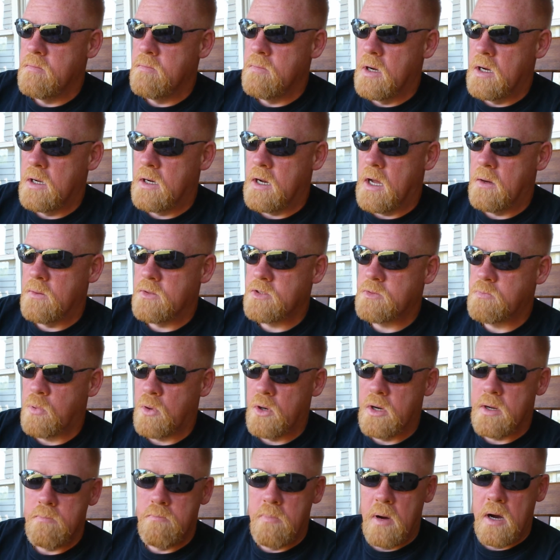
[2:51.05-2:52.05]
But I was
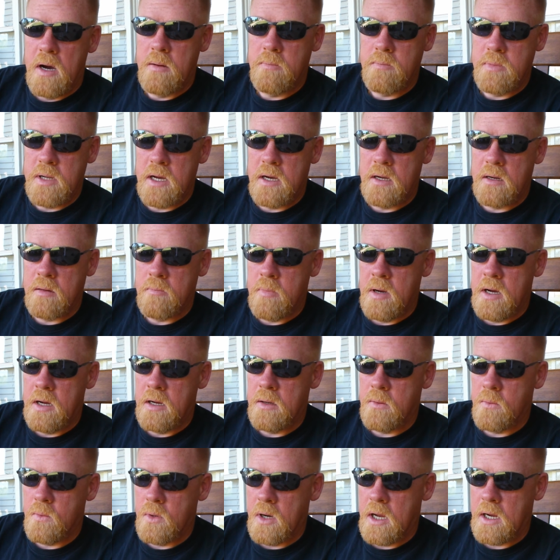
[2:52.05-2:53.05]
pretty bummed out about
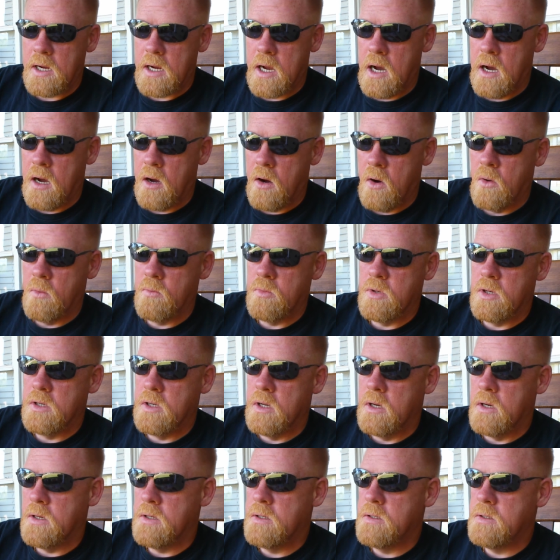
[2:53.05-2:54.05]
it when I got home
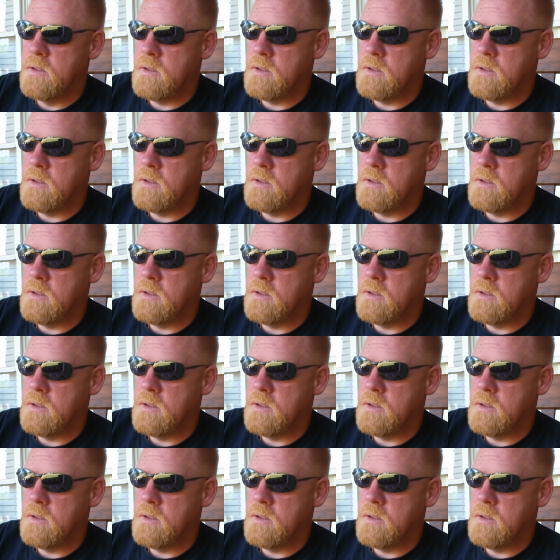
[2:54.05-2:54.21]
today,